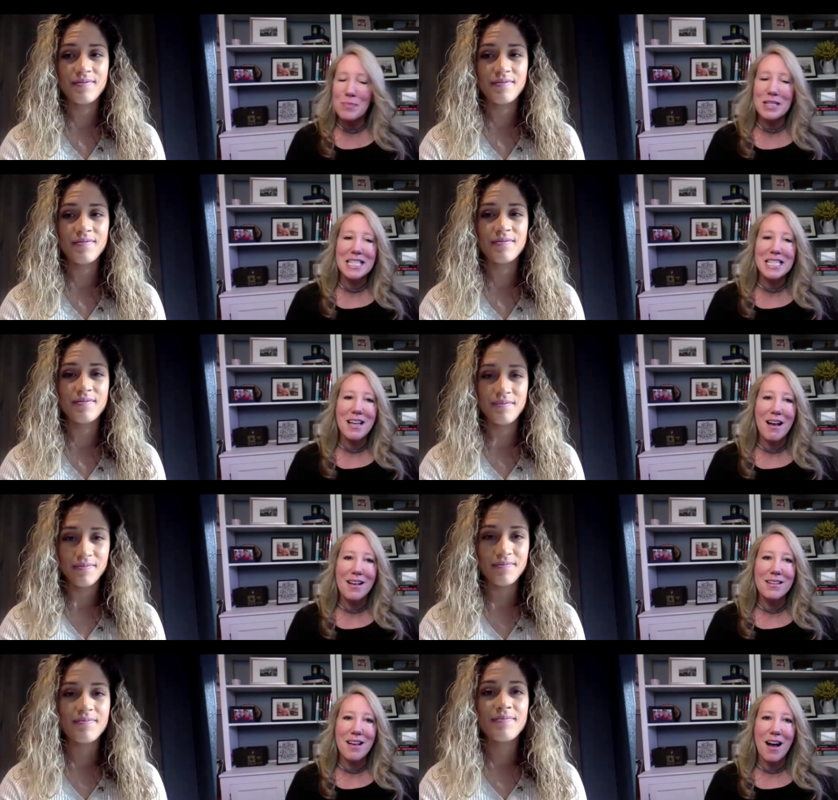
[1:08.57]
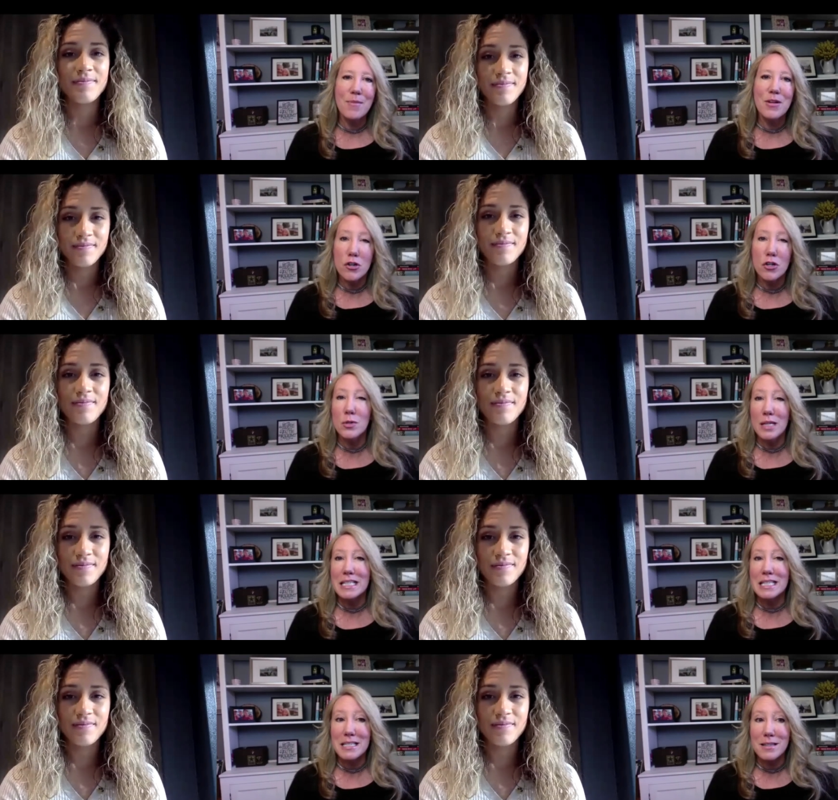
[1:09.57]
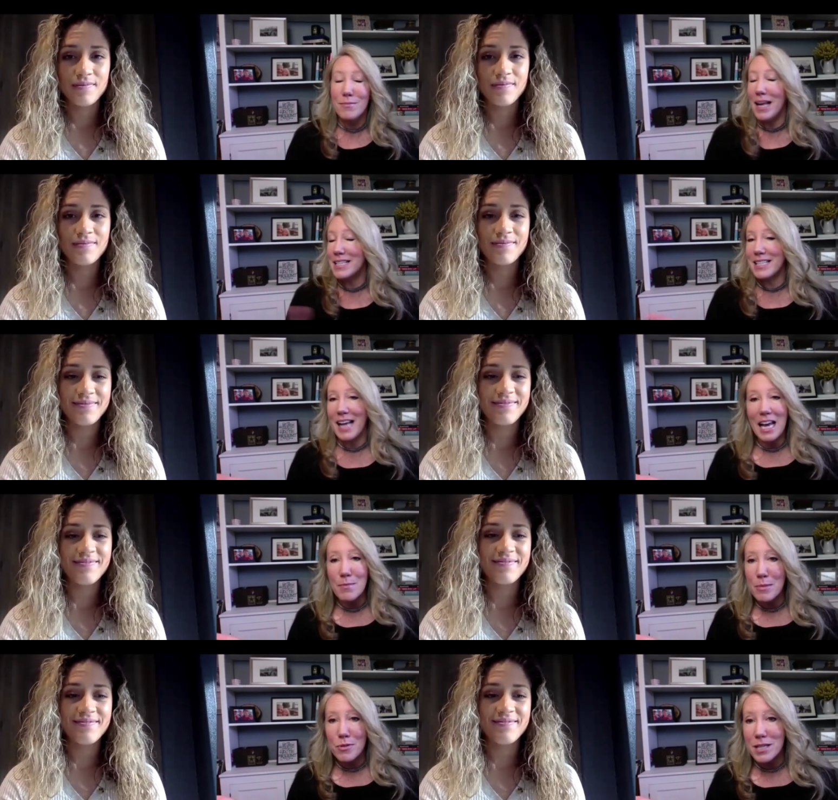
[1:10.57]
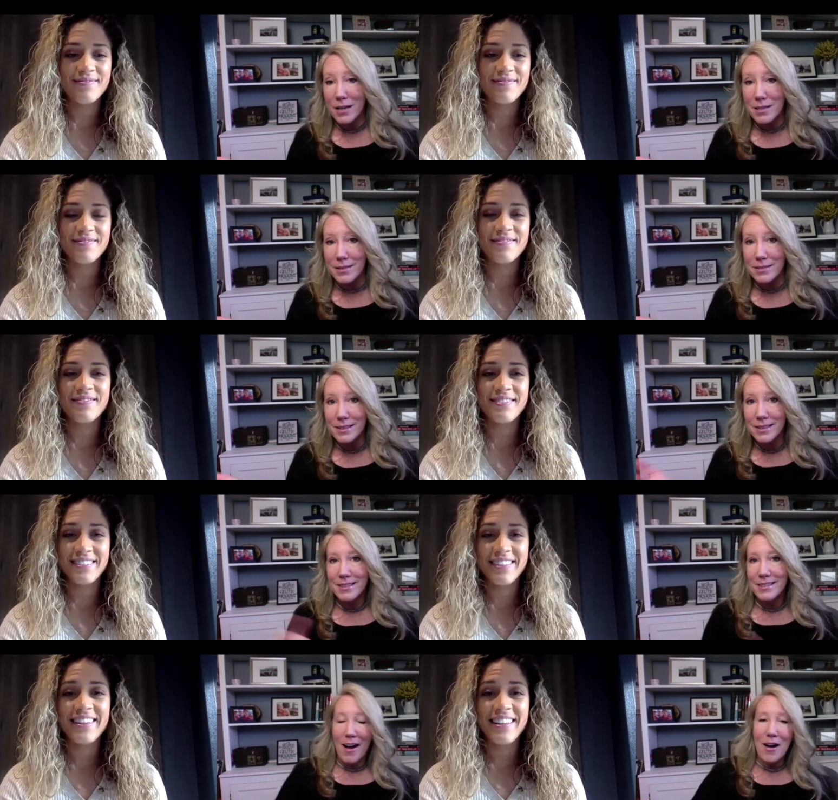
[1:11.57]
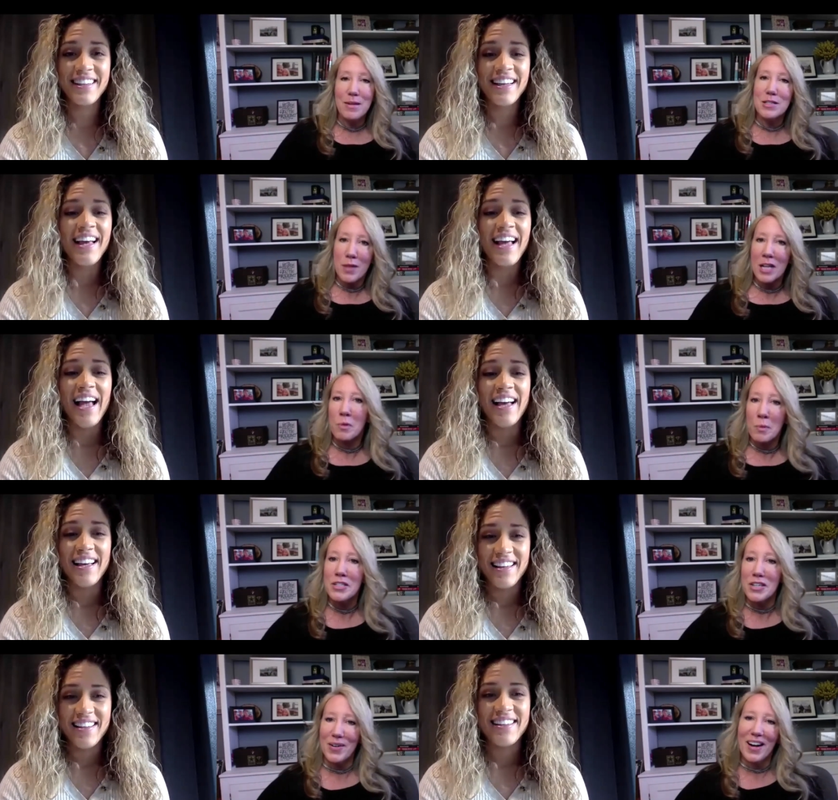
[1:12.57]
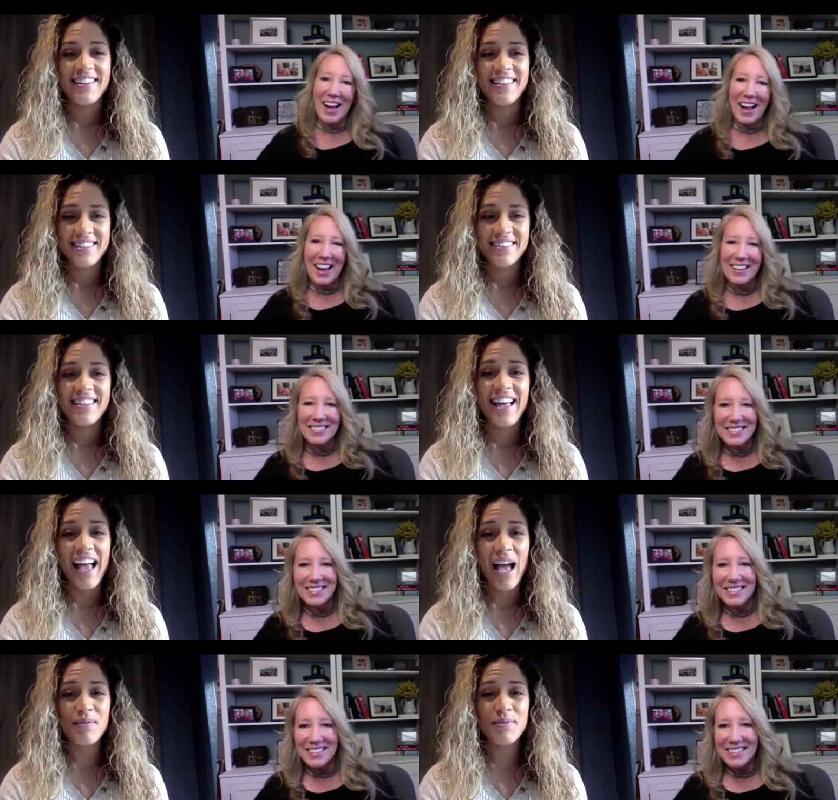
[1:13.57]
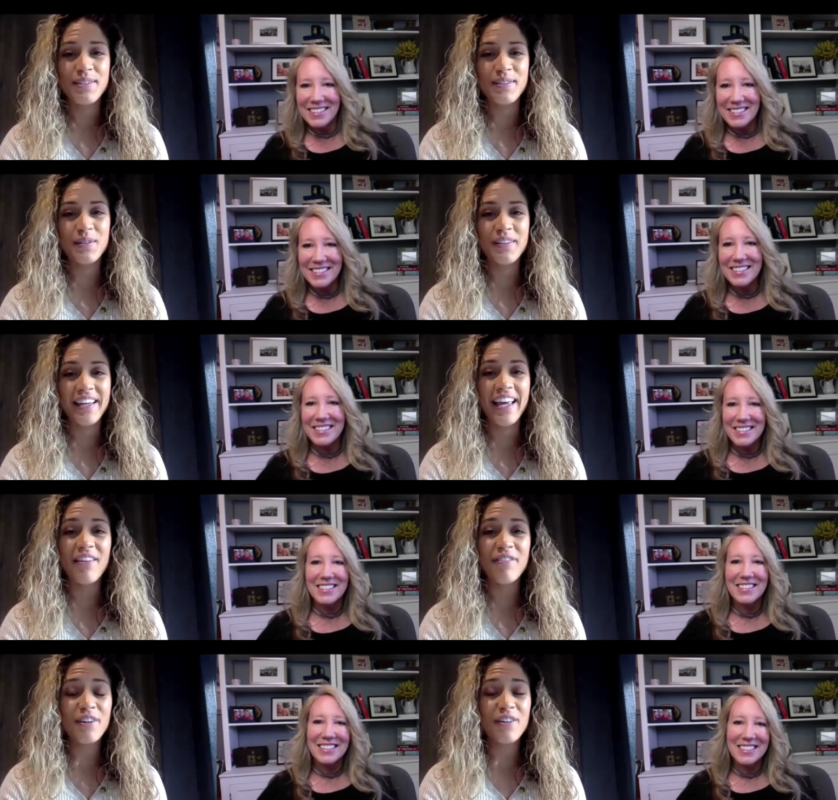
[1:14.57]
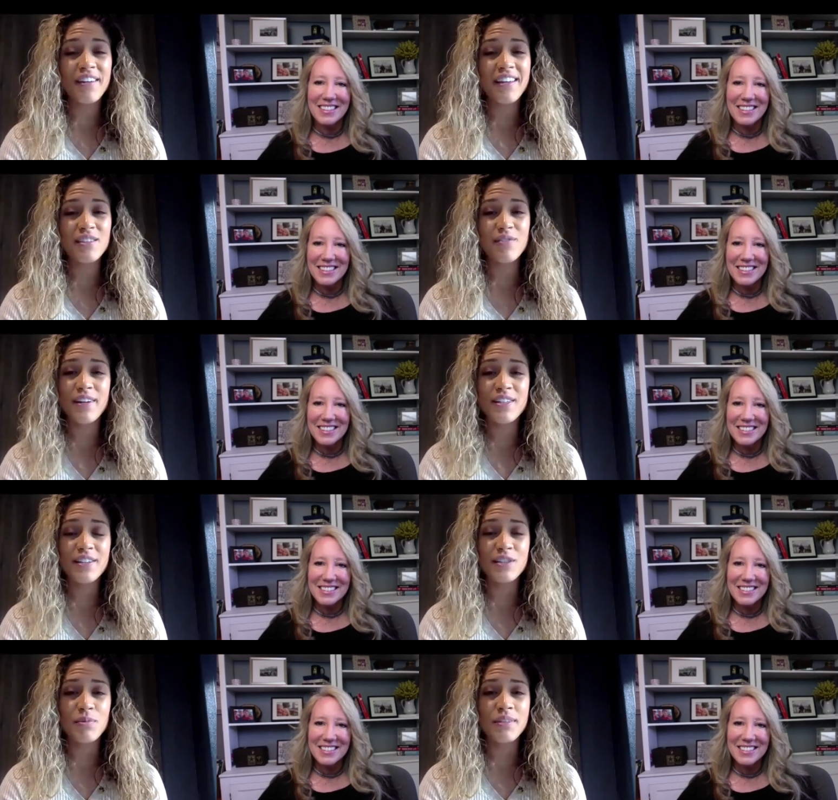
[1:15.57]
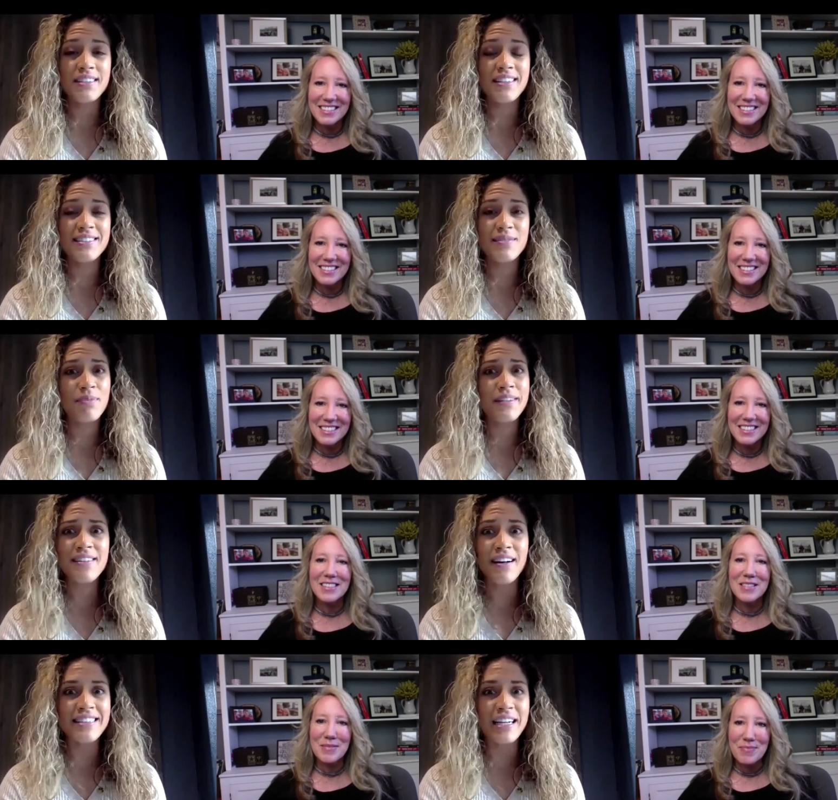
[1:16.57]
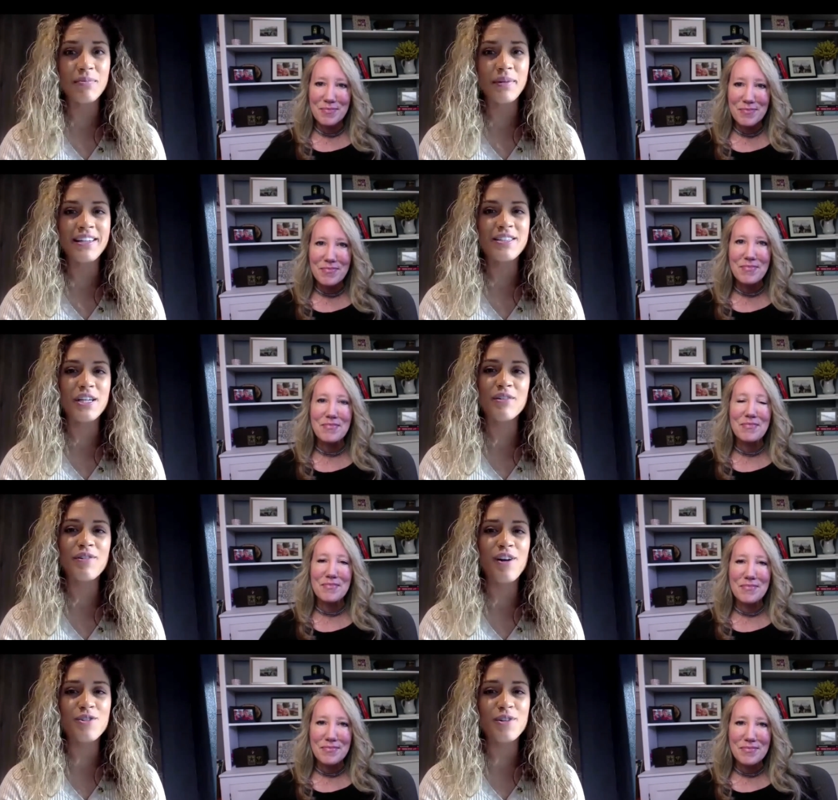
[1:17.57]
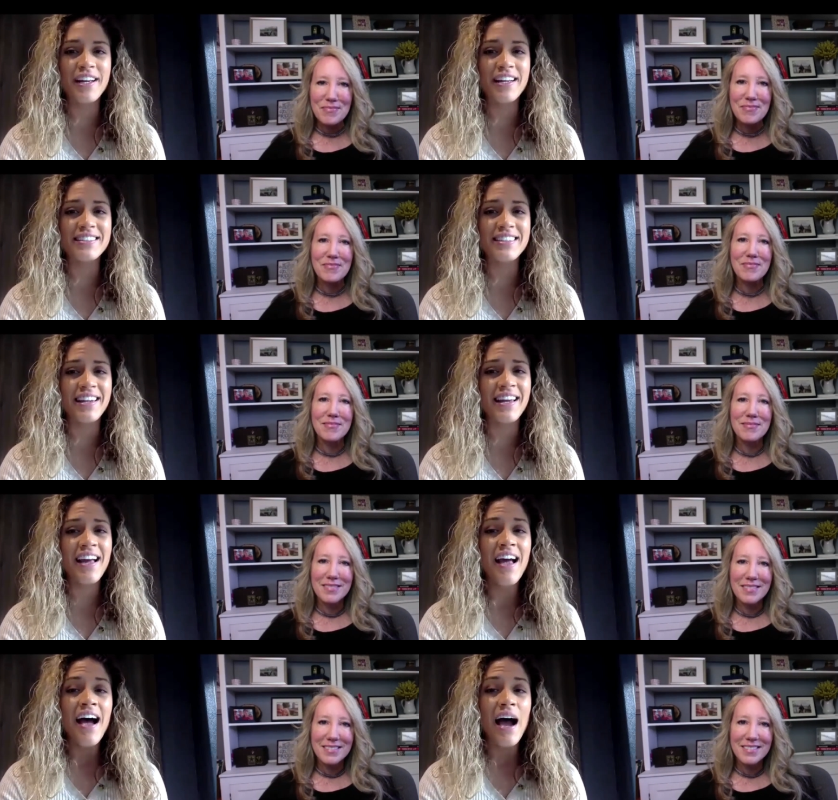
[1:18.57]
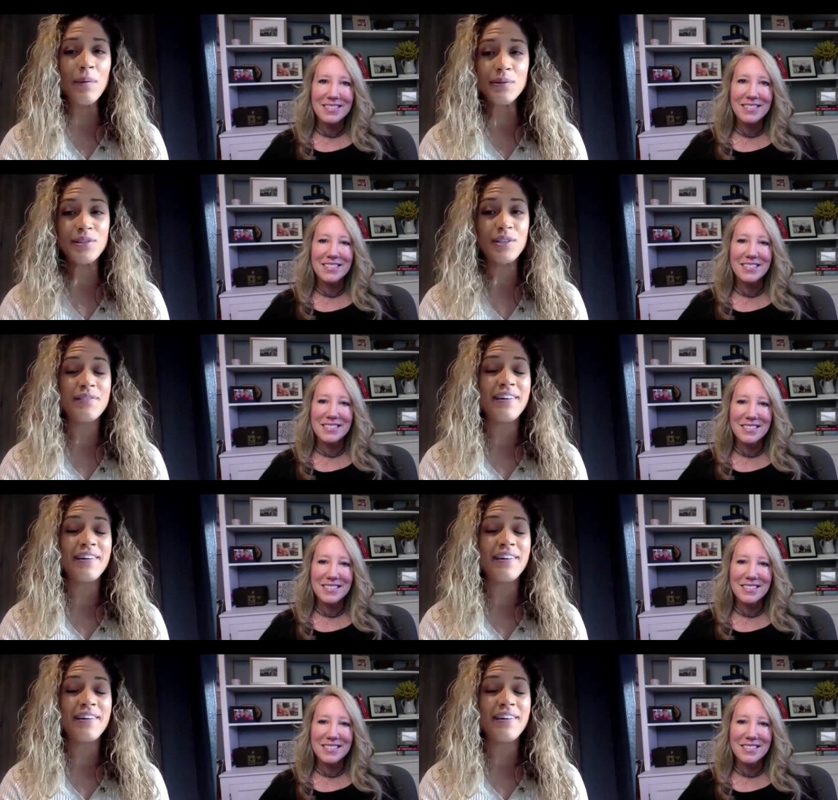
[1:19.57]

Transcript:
Speaker 1: your business does, and your unique system, it's got to be protected. And so that's what we do.
Speaker 2: Absolutely. If you're looking to franchise your business, please contact me, Jennifer Rodriguez, and I will serve